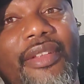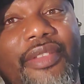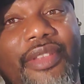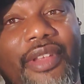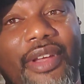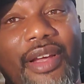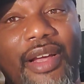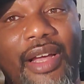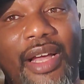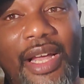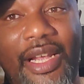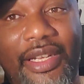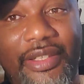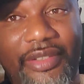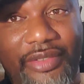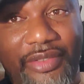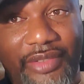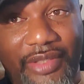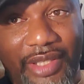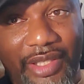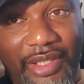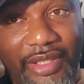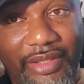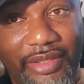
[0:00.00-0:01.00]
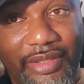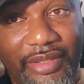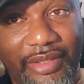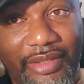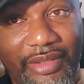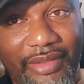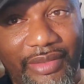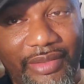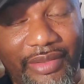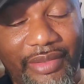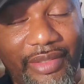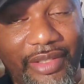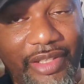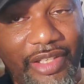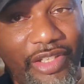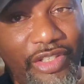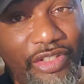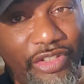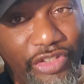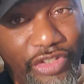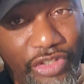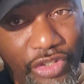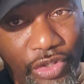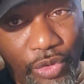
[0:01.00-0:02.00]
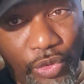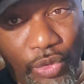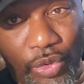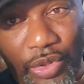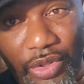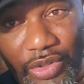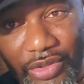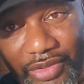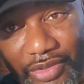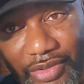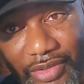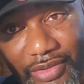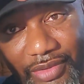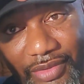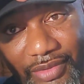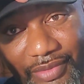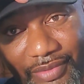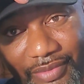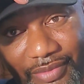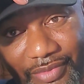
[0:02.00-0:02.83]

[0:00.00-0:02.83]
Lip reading: the hot seat is yours.